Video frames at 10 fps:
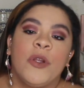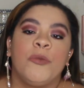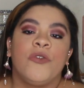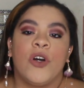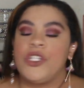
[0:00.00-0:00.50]
to
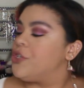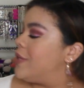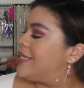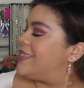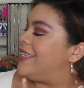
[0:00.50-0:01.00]
move on to
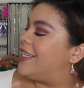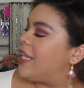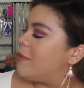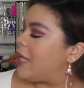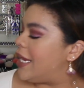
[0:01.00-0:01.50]
is the
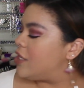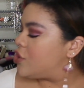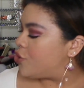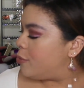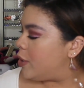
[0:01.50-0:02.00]
Glamlight and
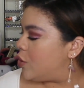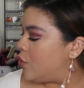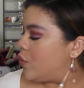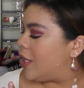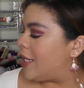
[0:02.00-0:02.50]

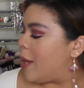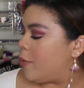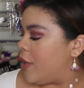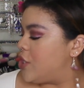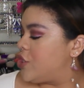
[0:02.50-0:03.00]
Scooby-Doo
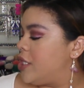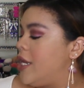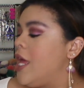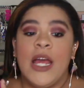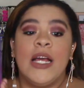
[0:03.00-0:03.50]
collaboration.